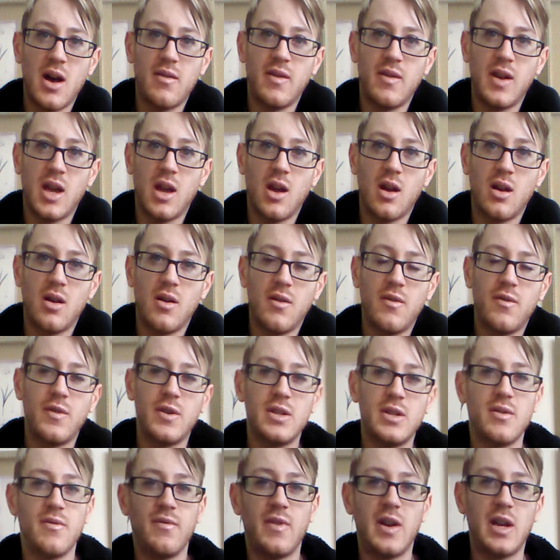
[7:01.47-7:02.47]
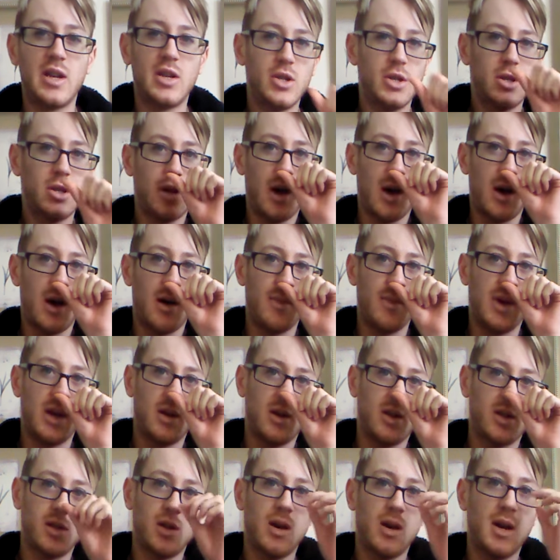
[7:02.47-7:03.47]
having enough fruits and veg in
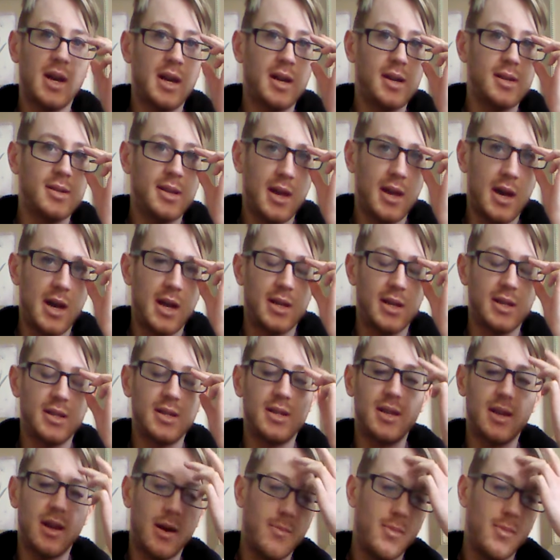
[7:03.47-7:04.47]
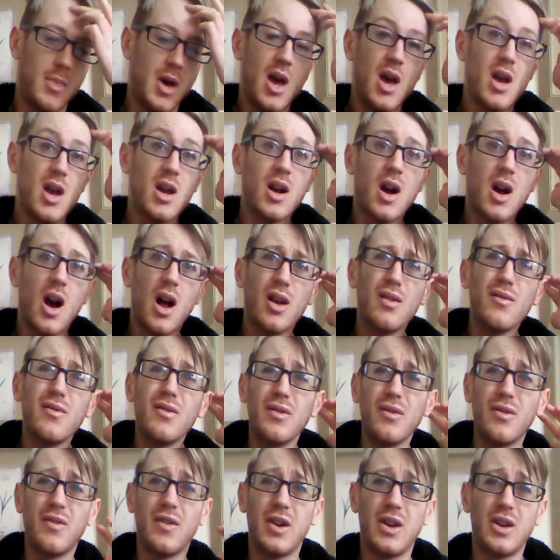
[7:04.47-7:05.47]
our diets, and
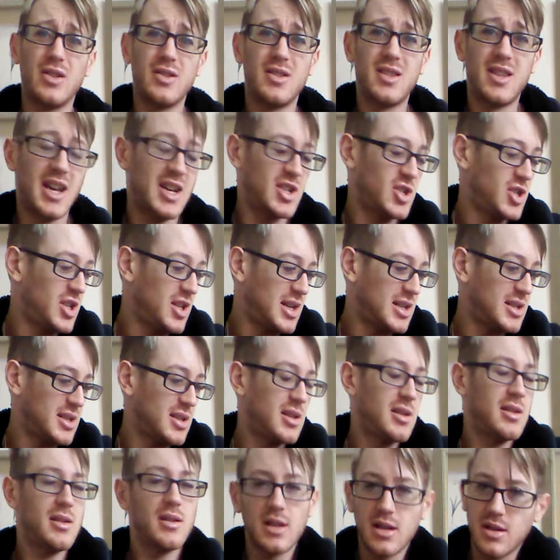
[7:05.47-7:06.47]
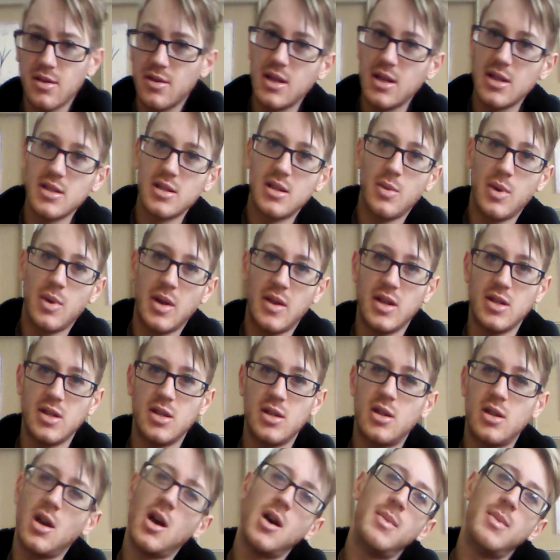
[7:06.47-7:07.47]
colourful foods. Actually, that's the way they
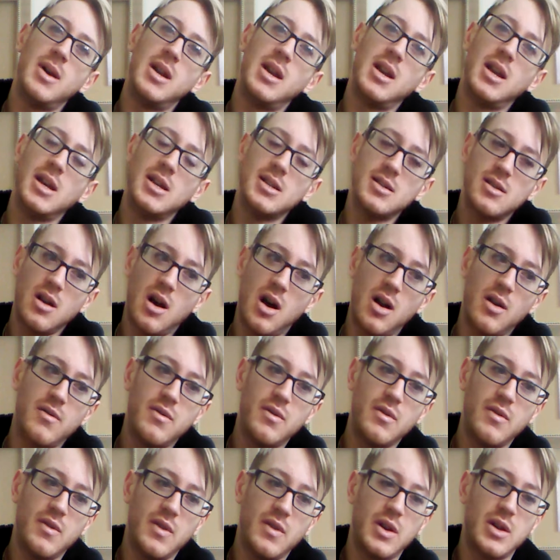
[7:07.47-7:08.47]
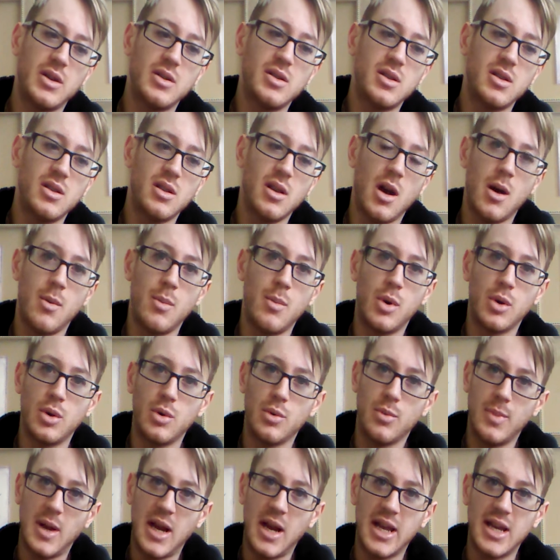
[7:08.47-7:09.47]
determine it, is colourful foods on
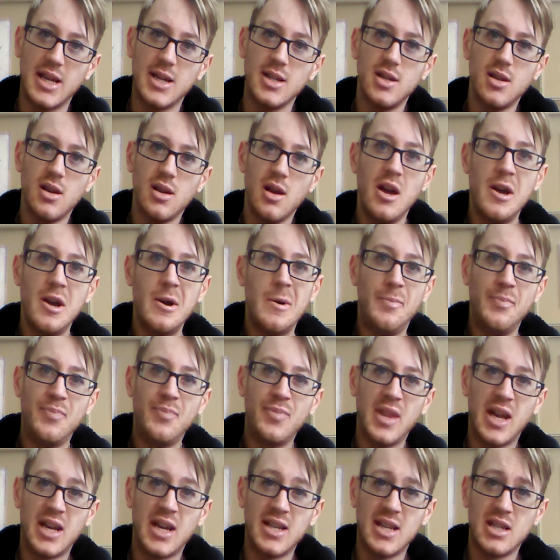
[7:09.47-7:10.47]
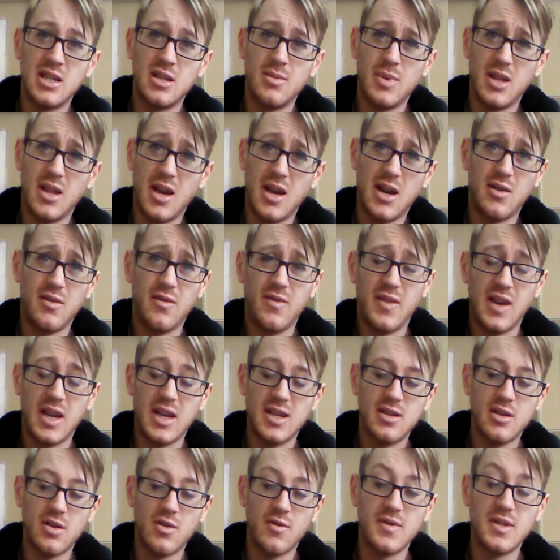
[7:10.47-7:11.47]
your plate that tend to be the
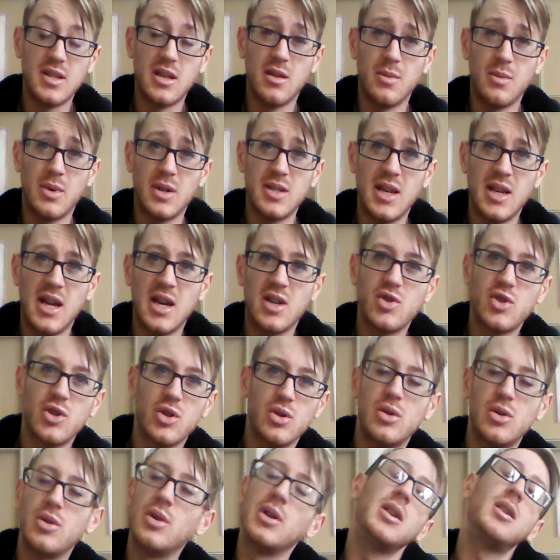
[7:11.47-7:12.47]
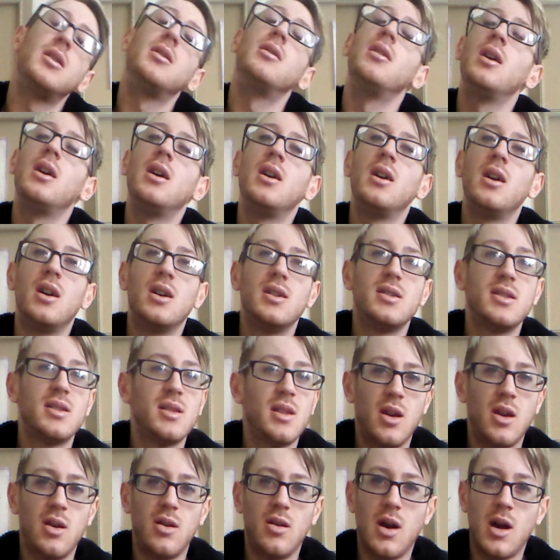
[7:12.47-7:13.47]
healthiest and obviously the most natural. And
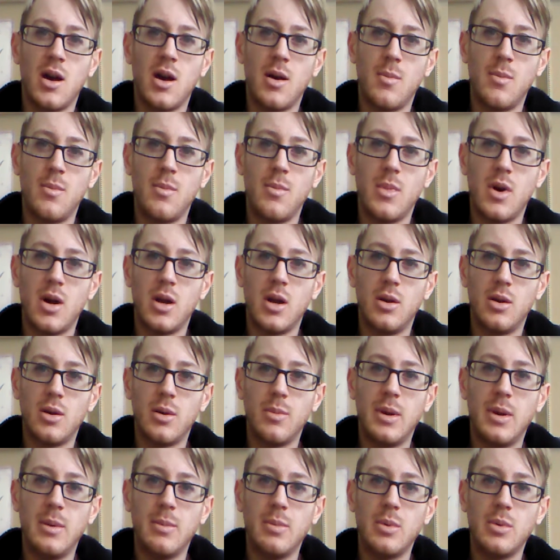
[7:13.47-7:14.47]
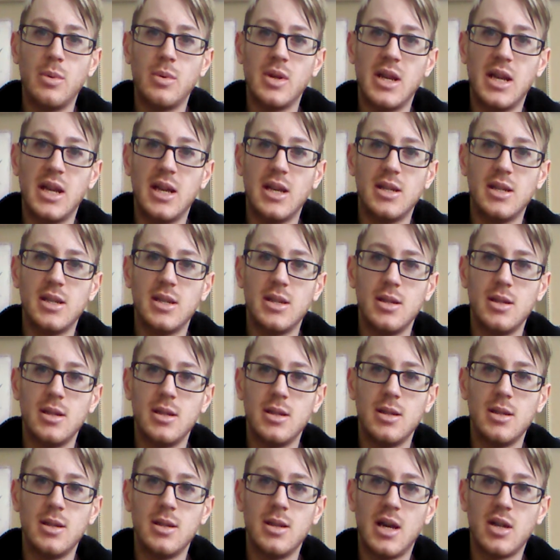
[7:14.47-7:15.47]
so a lot of people need
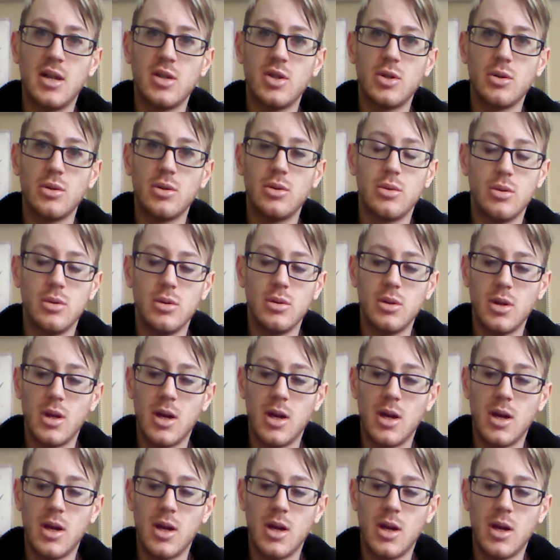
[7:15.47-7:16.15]
natural